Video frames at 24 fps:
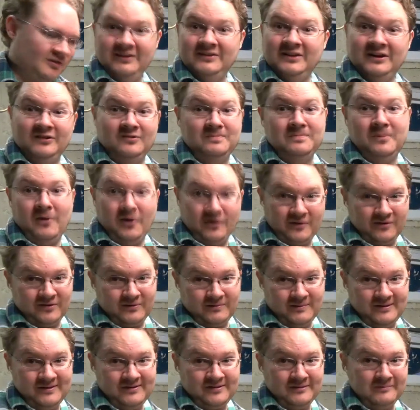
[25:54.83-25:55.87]
That's part of the
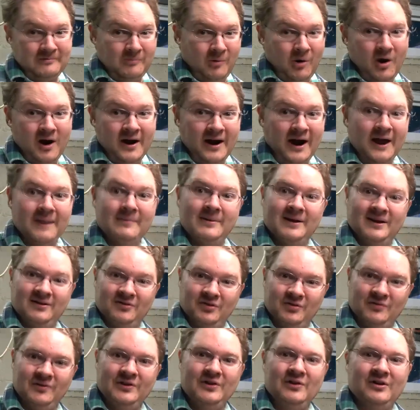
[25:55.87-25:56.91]
reason why I make
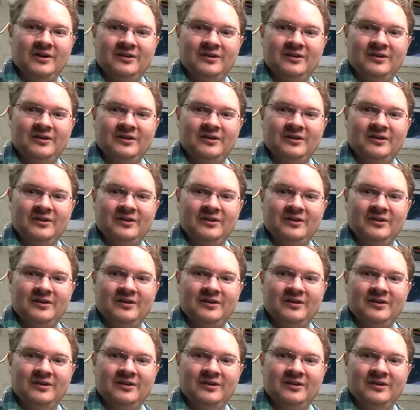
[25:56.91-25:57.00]
this video,